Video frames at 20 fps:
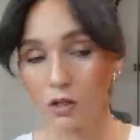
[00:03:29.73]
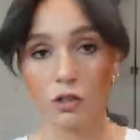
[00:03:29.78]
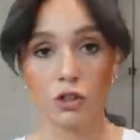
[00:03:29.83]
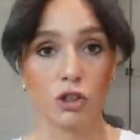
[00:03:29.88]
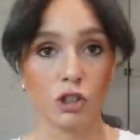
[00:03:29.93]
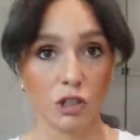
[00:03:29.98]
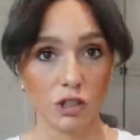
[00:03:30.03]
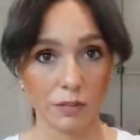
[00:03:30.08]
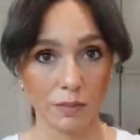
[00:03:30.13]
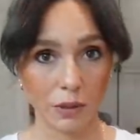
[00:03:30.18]

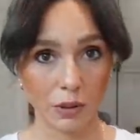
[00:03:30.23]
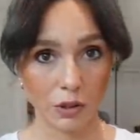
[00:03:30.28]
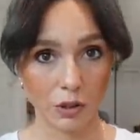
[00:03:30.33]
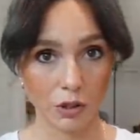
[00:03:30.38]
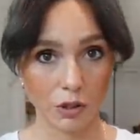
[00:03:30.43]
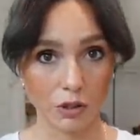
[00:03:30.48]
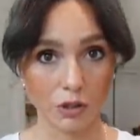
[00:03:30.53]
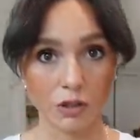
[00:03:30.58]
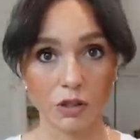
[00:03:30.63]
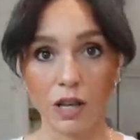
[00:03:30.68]

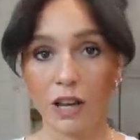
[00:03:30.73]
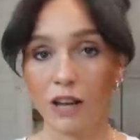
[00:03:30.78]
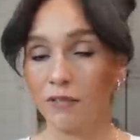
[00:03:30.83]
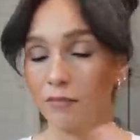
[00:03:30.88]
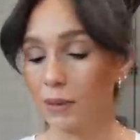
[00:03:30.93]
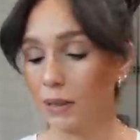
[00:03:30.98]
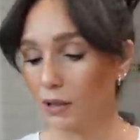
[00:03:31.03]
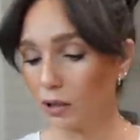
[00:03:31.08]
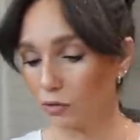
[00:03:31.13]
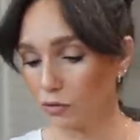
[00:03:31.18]
Cheeseburgers have
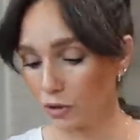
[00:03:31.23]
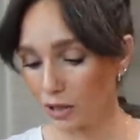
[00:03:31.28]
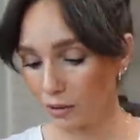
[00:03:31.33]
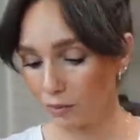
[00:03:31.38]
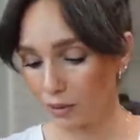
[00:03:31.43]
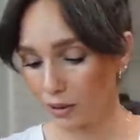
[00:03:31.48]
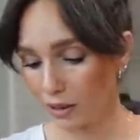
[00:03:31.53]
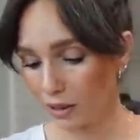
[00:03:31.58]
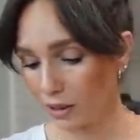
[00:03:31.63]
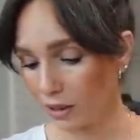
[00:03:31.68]
been on
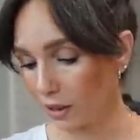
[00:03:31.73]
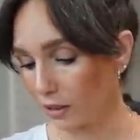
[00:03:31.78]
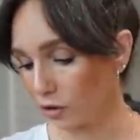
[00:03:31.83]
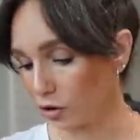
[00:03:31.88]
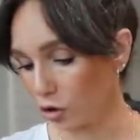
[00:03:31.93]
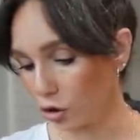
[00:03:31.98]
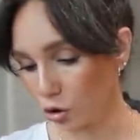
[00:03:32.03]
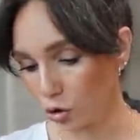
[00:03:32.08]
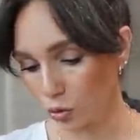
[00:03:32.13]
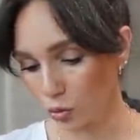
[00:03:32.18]
repeat as
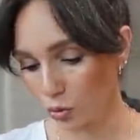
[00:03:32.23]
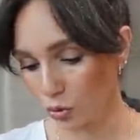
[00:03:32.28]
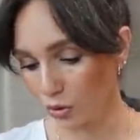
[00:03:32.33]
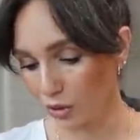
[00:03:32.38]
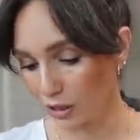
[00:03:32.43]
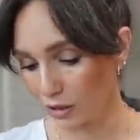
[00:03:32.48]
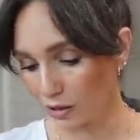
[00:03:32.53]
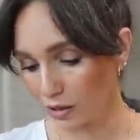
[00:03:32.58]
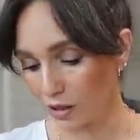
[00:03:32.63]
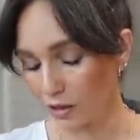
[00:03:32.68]
usual.
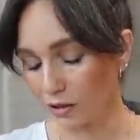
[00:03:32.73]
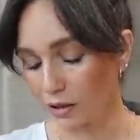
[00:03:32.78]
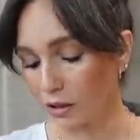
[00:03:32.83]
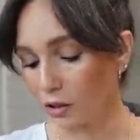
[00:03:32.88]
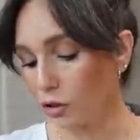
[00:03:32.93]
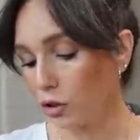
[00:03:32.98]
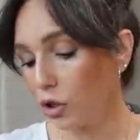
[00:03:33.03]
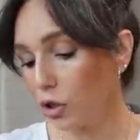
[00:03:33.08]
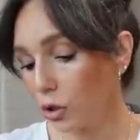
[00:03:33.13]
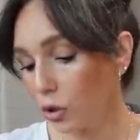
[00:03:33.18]
That's
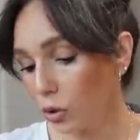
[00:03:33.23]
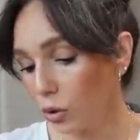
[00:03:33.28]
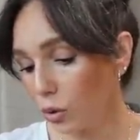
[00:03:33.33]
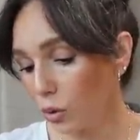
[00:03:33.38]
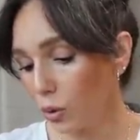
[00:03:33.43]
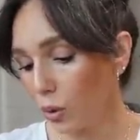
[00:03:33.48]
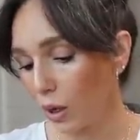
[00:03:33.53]
nothing new.